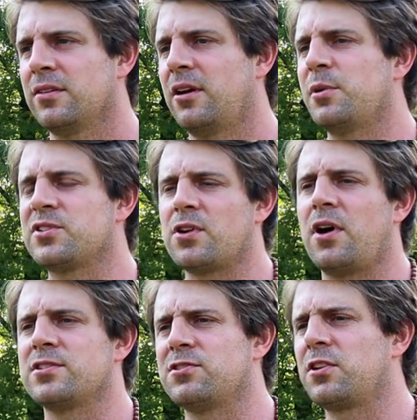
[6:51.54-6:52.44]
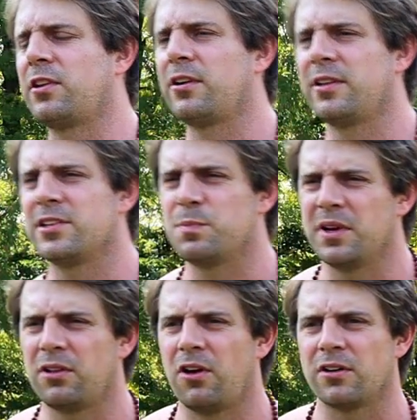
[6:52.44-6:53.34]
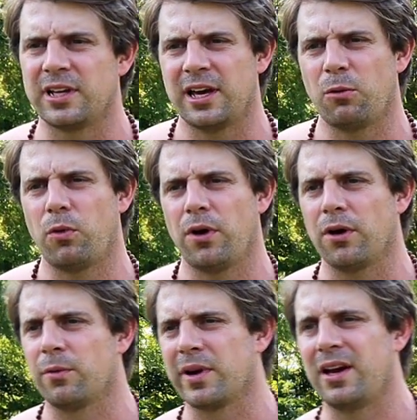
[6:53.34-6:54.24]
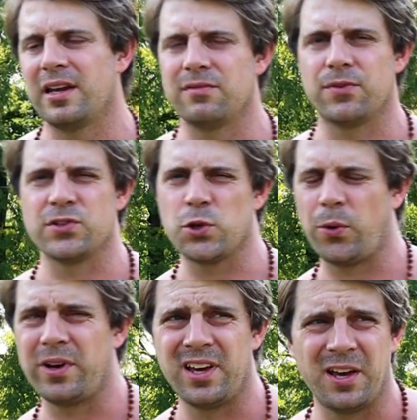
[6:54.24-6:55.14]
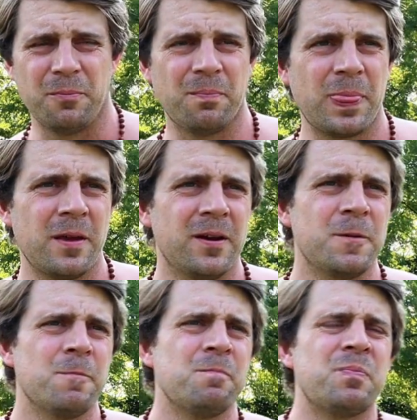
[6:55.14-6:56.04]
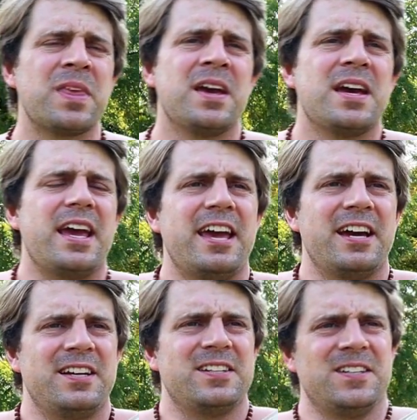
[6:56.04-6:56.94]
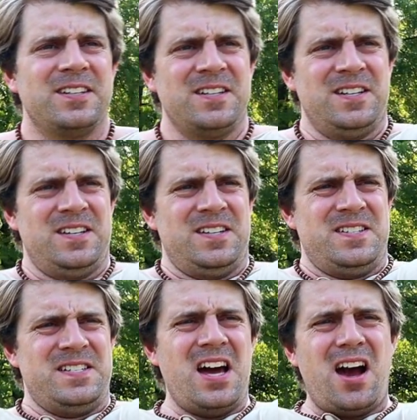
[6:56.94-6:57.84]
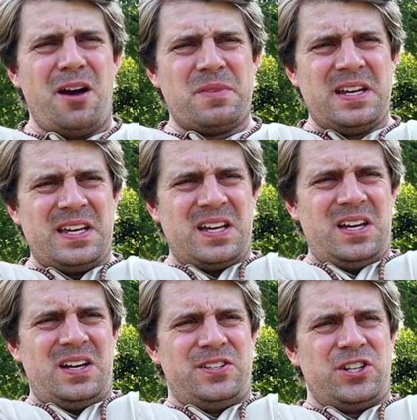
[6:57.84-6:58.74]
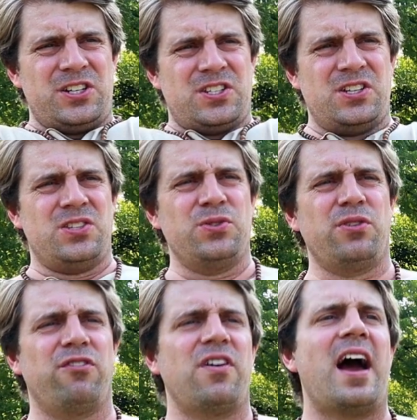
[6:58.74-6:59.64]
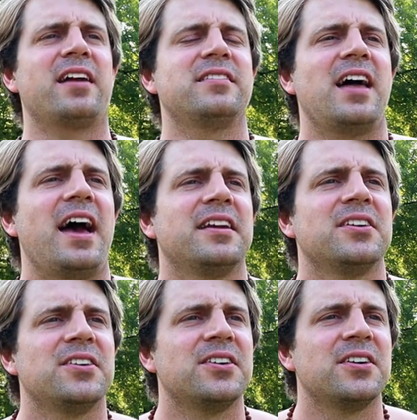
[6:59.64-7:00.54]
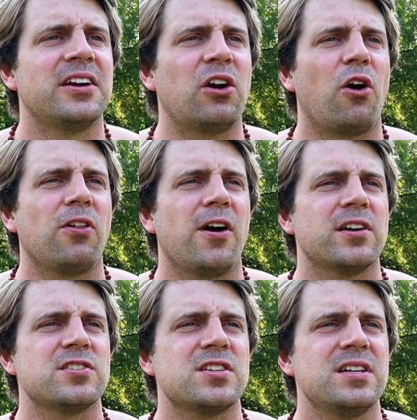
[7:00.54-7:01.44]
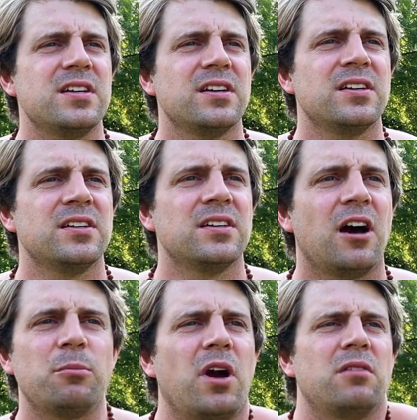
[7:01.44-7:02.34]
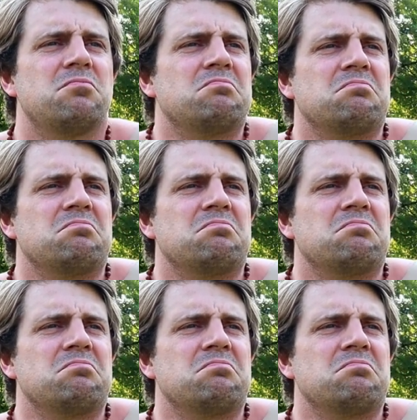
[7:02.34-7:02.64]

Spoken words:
I'm exhausted. Clearly it's been a long day at work. We got inventory in. And yeah, I'm getting adjusted to the fact that, in all honesty, I'm not